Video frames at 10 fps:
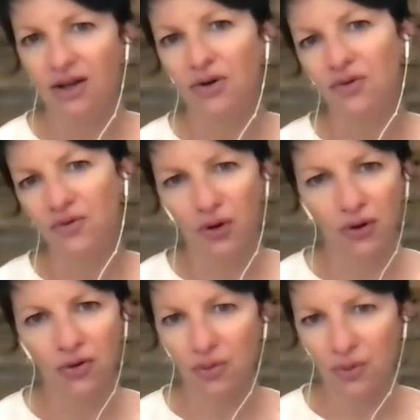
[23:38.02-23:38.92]

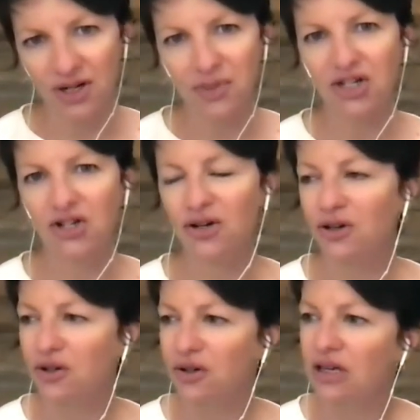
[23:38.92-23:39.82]
full three
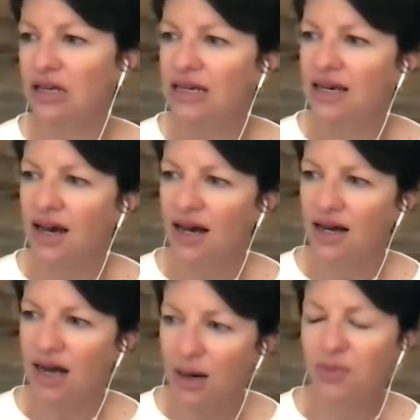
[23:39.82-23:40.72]
dimensional, uh,
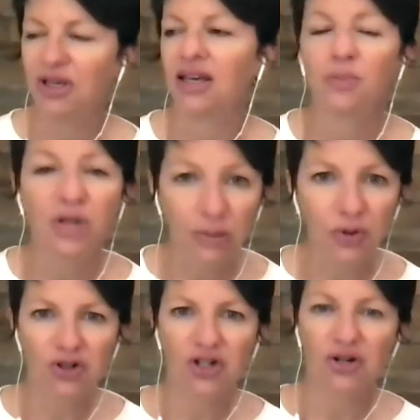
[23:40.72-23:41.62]
complicated
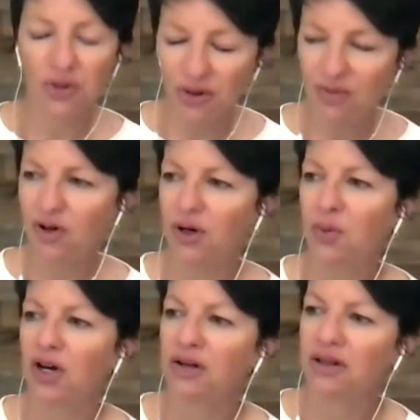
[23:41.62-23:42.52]
people. She knew them very
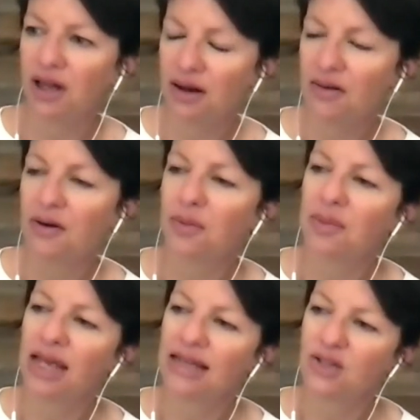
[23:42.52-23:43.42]
well and liked them.
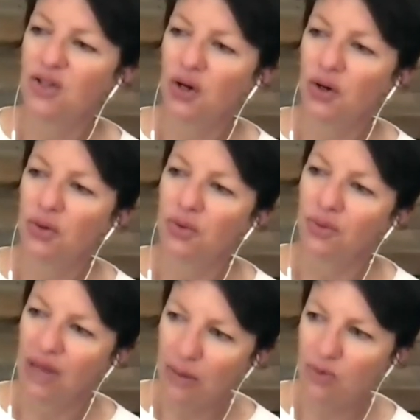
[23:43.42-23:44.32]
And so
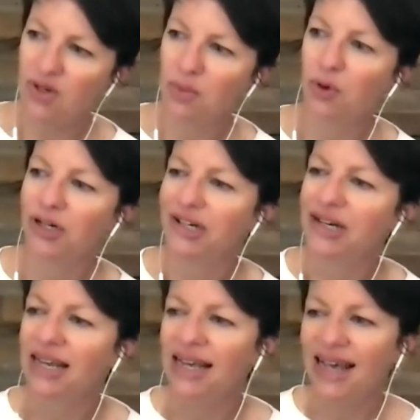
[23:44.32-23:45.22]
that was important.
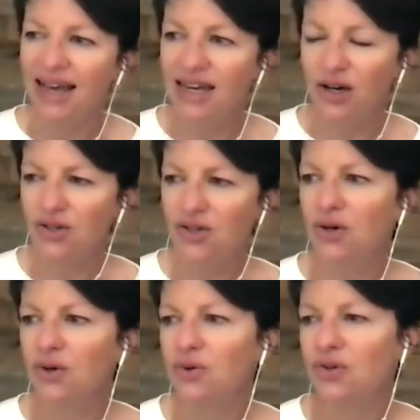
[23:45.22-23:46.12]
And he
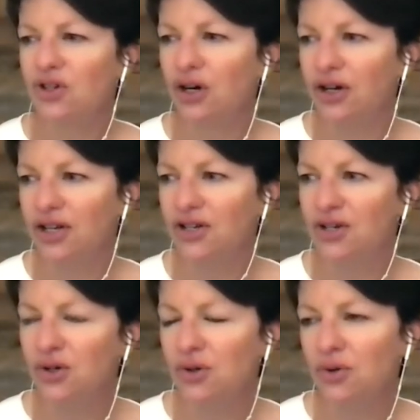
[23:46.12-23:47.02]
also started
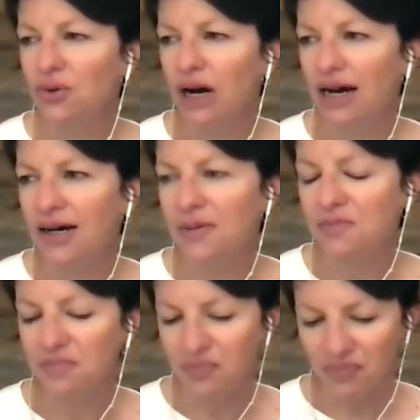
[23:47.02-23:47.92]
to um,